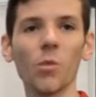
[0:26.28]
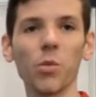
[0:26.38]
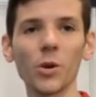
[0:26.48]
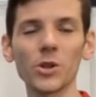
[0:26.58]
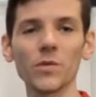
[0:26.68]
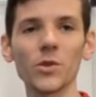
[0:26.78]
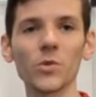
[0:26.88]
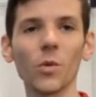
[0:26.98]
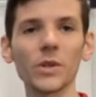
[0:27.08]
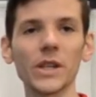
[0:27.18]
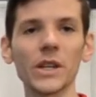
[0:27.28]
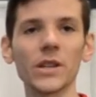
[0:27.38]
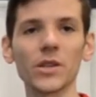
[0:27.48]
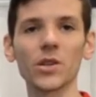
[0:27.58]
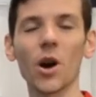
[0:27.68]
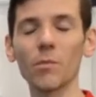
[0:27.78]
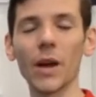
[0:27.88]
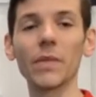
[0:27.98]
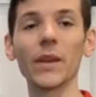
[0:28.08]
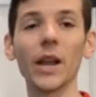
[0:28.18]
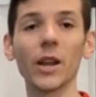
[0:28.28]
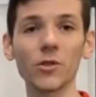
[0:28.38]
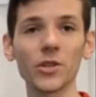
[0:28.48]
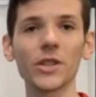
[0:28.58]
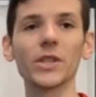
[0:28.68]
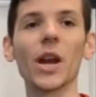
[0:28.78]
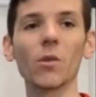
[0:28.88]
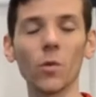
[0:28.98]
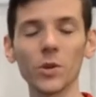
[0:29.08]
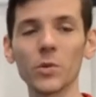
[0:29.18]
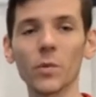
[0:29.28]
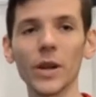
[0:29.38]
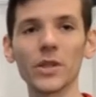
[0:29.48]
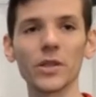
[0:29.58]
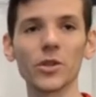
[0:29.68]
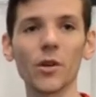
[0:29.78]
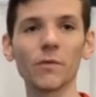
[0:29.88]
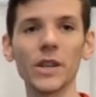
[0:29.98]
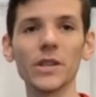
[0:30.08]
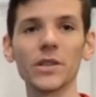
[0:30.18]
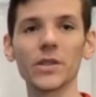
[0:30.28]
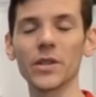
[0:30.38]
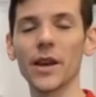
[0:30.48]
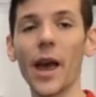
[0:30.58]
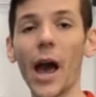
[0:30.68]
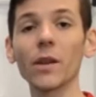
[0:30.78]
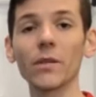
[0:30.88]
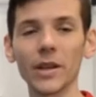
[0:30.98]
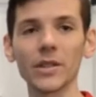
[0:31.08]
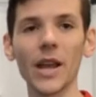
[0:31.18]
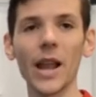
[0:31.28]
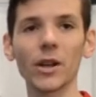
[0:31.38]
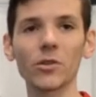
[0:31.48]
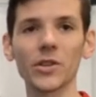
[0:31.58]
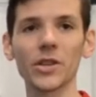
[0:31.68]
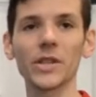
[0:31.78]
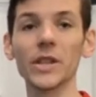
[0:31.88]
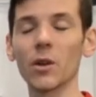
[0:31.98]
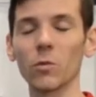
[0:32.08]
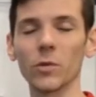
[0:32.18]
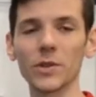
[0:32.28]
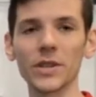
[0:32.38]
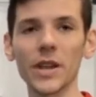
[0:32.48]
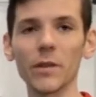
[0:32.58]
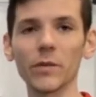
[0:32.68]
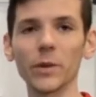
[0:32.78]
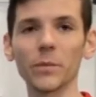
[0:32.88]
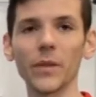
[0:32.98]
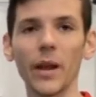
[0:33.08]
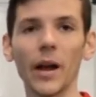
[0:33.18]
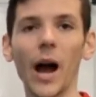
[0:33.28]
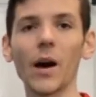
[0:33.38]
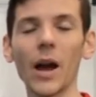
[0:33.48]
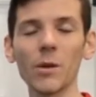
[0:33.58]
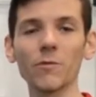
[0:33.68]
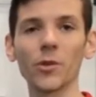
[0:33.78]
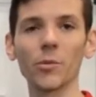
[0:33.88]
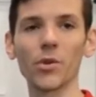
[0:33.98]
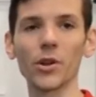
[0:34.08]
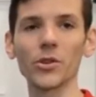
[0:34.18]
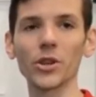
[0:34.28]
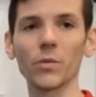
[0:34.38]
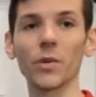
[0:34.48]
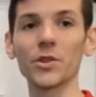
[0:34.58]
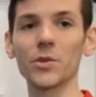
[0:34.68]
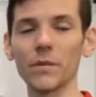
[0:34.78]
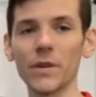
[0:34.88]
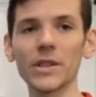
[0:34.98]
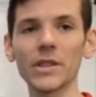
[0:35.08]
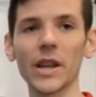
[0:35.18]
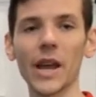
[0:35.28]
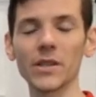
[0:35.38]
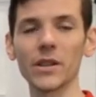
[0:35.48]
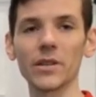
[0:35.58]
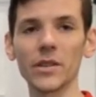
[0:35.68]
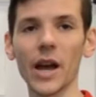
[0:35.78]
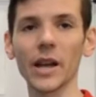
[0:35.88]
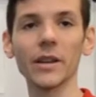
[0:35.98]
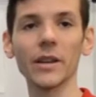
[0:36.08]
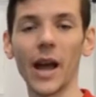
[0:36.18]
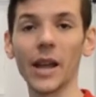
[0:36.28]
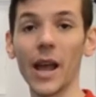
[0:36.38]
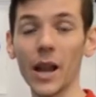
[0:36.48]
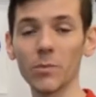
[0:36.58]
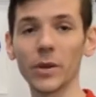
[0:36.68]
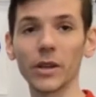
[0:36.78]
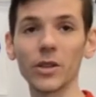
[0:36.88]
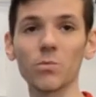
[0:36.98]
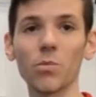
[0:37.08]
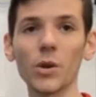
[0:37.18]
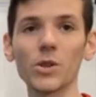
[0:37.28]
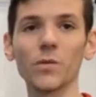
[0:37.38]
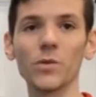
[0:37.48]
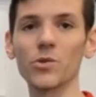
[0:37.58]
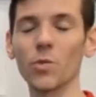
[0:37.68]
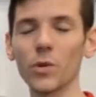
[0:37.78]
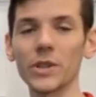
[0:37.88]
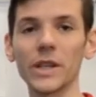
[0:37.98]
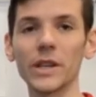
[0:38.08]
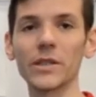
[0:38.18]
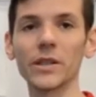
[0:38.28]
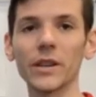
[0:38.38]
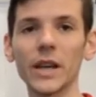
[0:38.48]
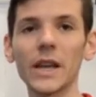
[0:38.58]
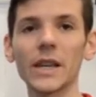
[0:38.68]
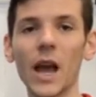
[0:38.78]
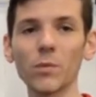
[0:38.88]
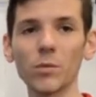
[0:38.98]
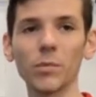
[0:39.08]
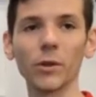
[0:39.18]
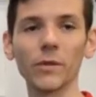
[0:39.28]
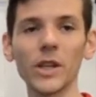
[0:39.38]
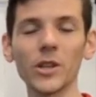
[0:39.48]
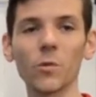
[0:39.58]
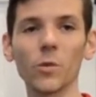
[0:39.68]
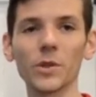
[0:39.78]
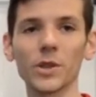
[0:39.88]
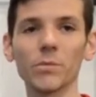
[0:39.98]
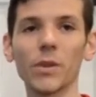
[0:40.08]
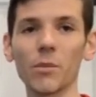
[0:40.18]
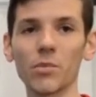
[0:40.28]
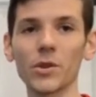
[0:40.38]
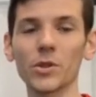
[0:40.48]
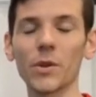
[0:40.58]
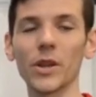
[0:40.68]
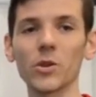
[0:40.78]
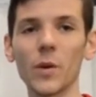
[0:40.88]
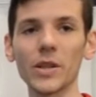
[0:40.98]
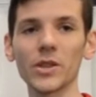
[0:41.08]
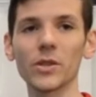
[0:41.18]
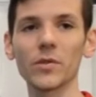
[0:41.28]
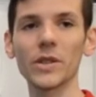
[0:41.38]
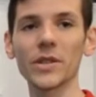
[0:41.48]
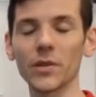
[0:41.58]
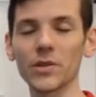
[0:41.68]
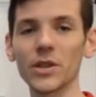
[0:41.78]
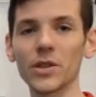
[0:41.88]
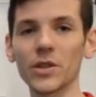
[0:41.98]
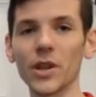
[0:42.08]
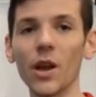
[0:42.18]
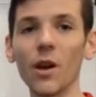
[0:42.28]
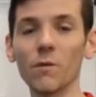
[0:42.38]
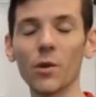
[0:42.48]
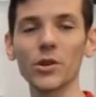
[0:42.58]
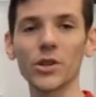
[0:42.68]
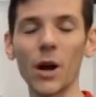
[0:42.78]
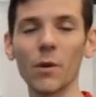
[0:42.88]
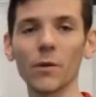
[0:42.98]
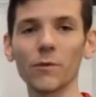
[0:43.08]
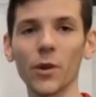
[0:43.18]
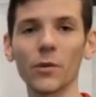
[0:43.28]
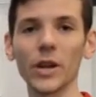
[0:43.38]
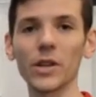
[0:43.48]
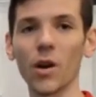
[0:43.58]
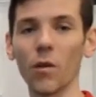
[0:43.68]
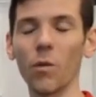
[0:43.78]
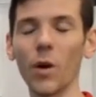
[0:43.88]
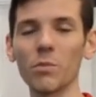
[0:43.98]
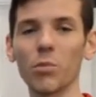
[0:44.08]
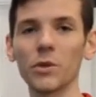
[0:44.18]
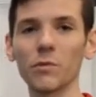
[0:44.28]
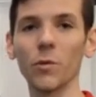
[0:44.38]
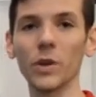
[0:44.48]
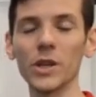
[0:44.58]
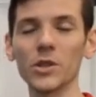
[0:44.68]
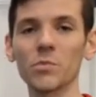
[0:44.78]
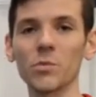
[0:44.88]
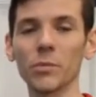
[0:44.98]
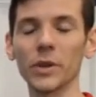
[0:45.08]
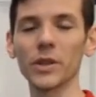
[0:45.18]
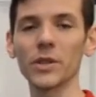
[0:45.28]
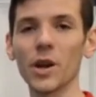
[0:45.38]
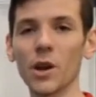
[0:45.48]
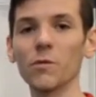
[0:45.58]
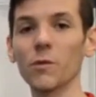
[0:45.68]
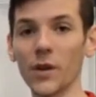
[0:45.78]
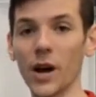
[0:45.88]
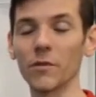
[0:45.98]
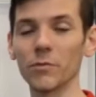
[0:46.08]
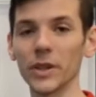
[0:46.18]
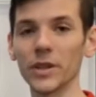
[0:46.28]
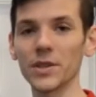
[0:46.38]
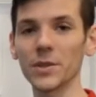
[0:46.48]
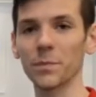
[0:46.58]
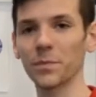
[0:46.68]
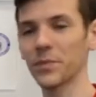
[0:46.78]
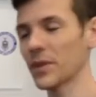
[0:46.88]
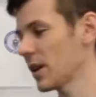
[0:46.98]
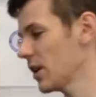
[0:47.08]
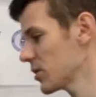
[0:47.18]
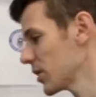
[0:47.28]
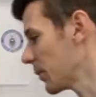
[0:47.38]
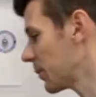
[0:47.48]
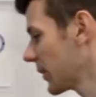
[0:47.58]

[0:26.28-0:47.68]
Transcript: Point-of-use water heaters combat the electricity and water wastage of geysers and are thus electricity and water saving. Our aim for the project was to investigate and design an elementless point-of-use water heater capable of heating water by approximately 20 degrees Celsius for a shower flow rate of 1.4 liters per minute for 5 minutes. So,